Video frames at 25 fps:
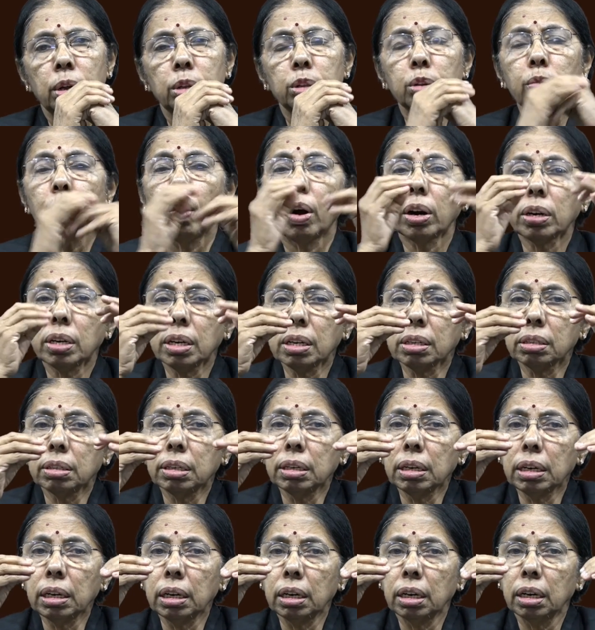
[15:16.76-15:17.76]
So what is
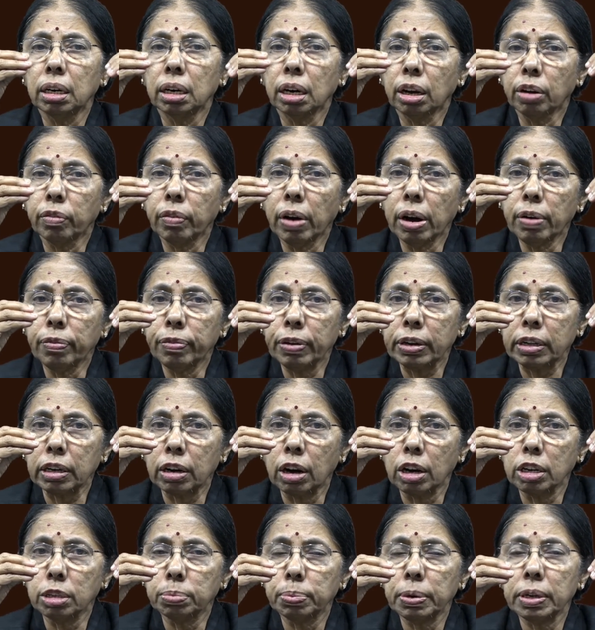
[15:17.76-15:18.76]
the required for the
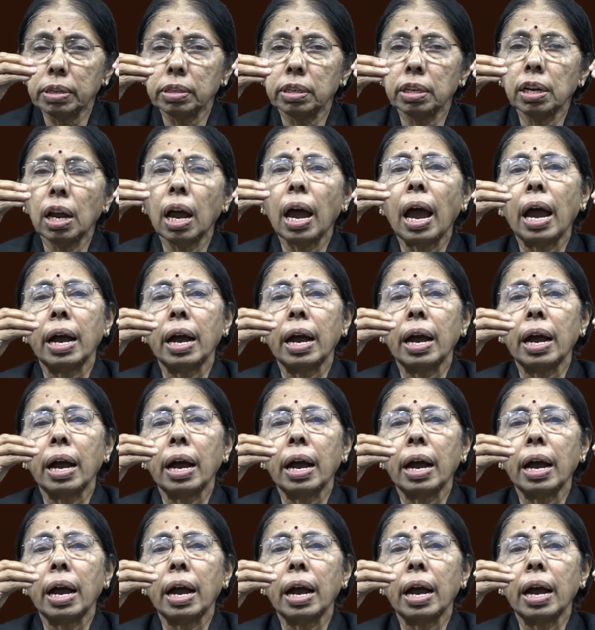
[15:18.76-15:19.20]
conspiracy?